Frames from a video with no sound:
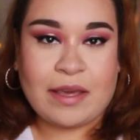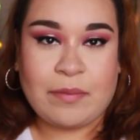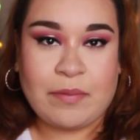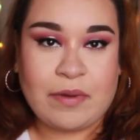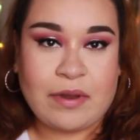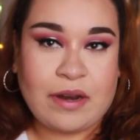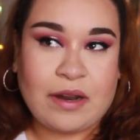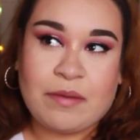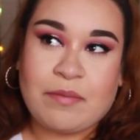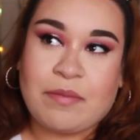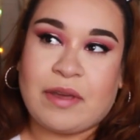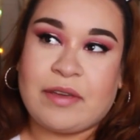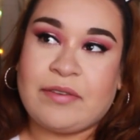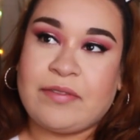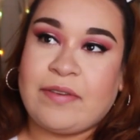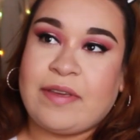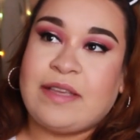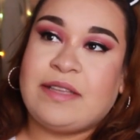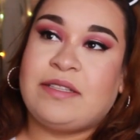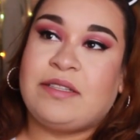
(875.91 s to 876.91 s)
I put on my
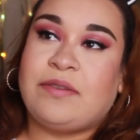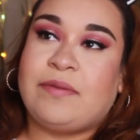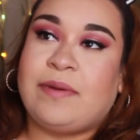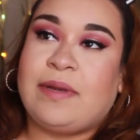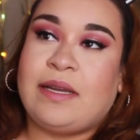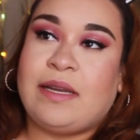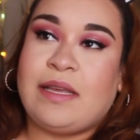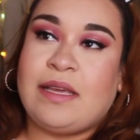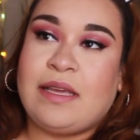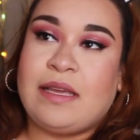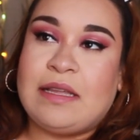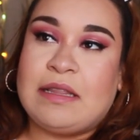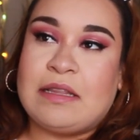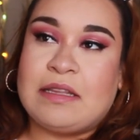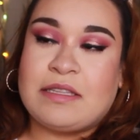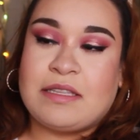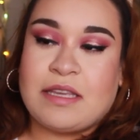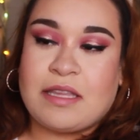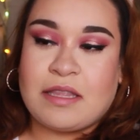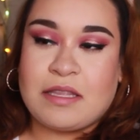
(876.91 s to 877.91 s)
face already.
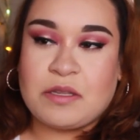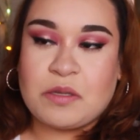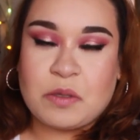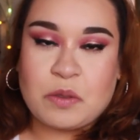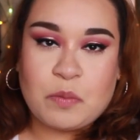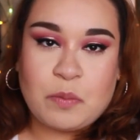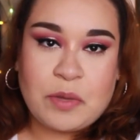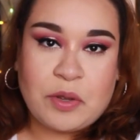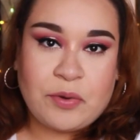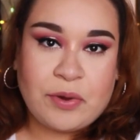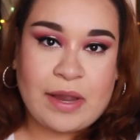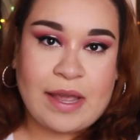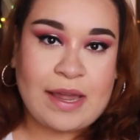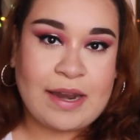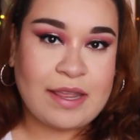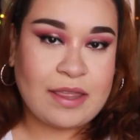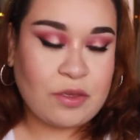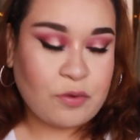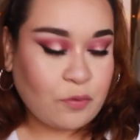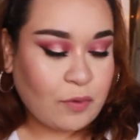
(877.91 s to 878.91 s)
Let's get this mirror
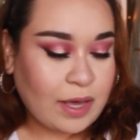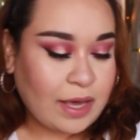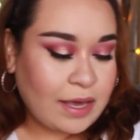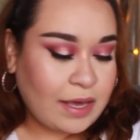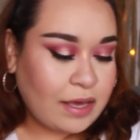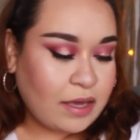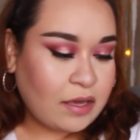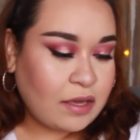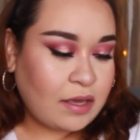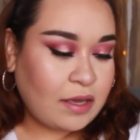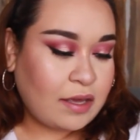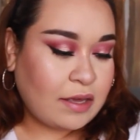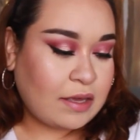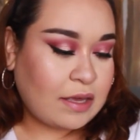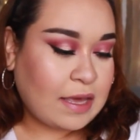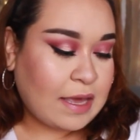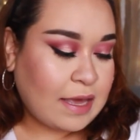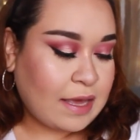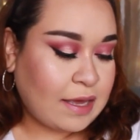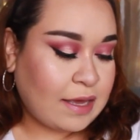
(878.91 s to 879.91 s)
out of the way.
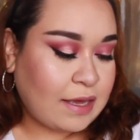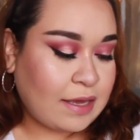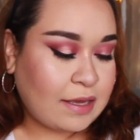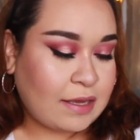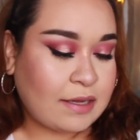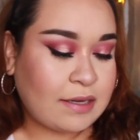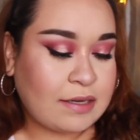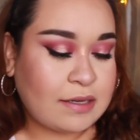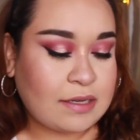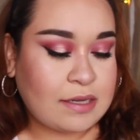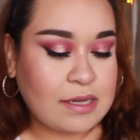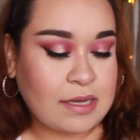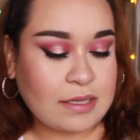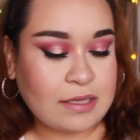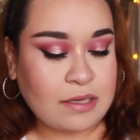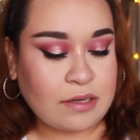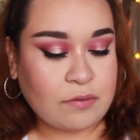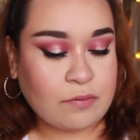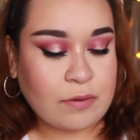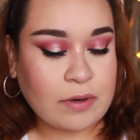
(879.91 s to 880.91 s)
And
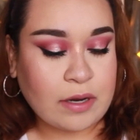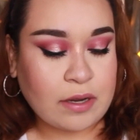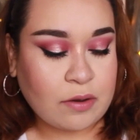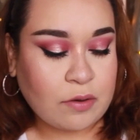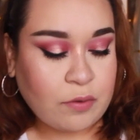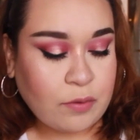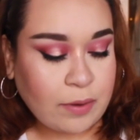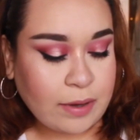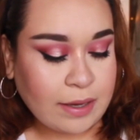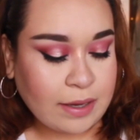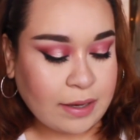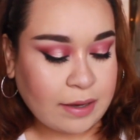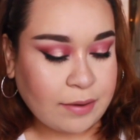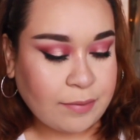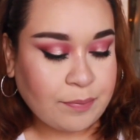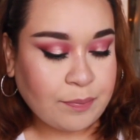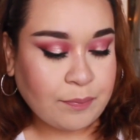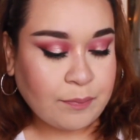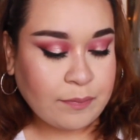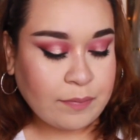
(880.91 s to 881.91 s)
let's see right quick.
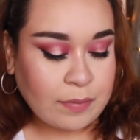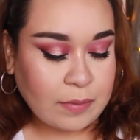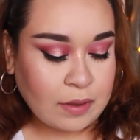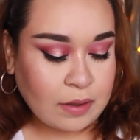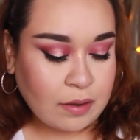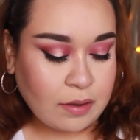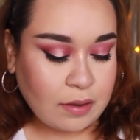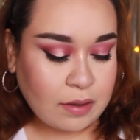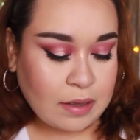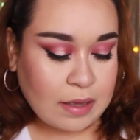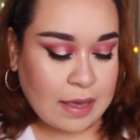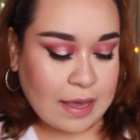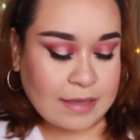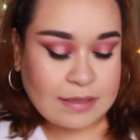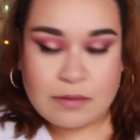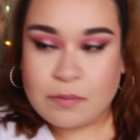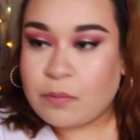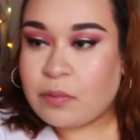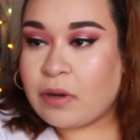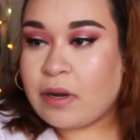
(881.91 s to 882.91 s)

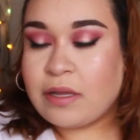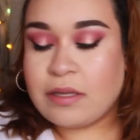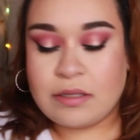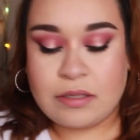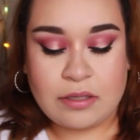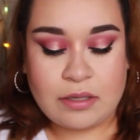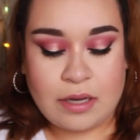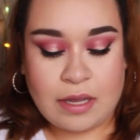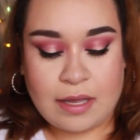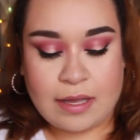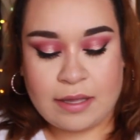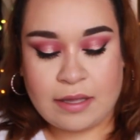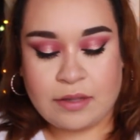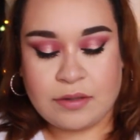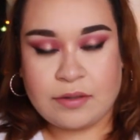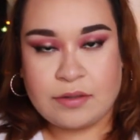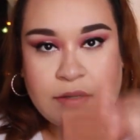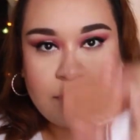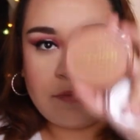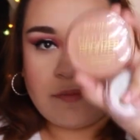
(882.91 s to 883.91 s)
As a bronzer, I
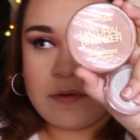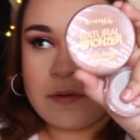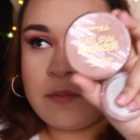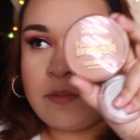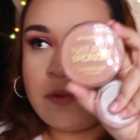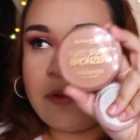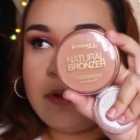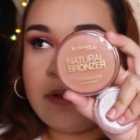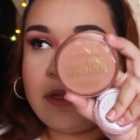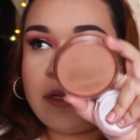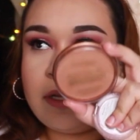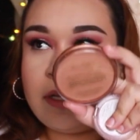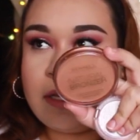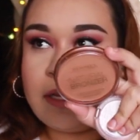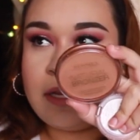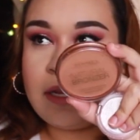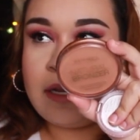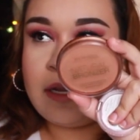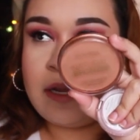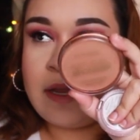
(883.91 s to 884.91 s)
use the Rimmel
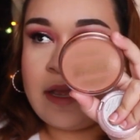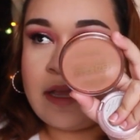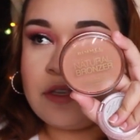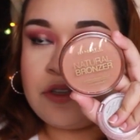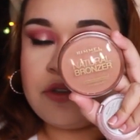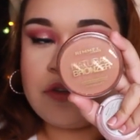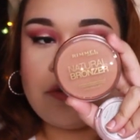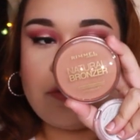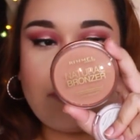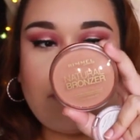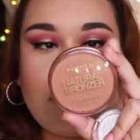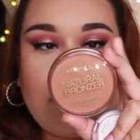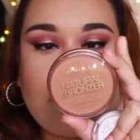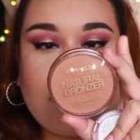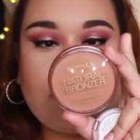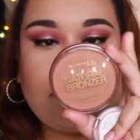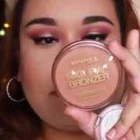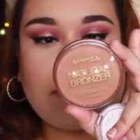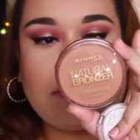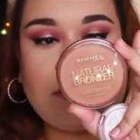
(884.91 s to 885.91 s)
London Natural
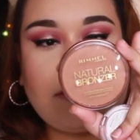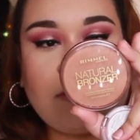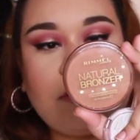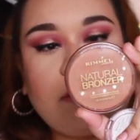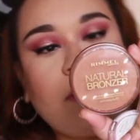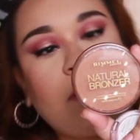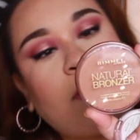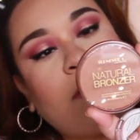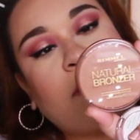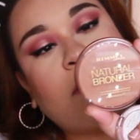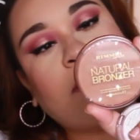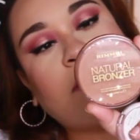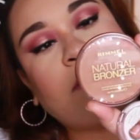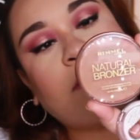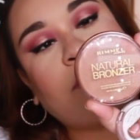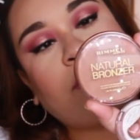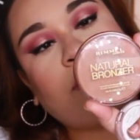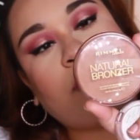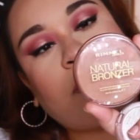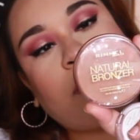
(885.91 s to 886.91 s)
Bronzer in the
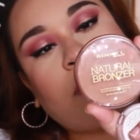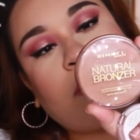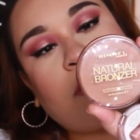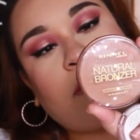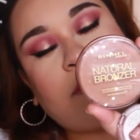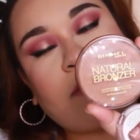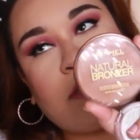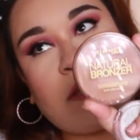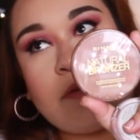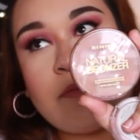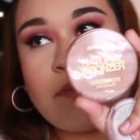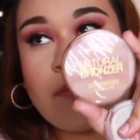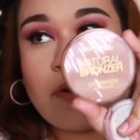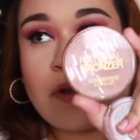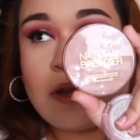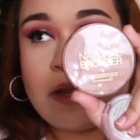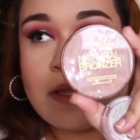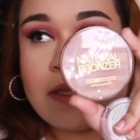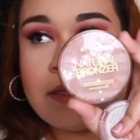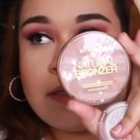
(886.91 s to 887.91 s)
shade Sun
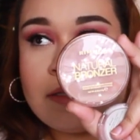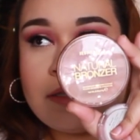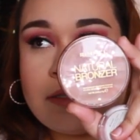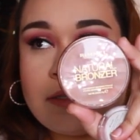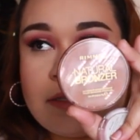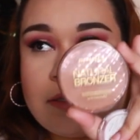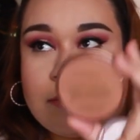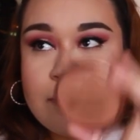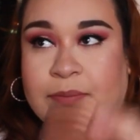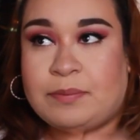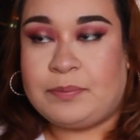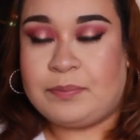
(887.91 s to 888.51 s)
Bronze.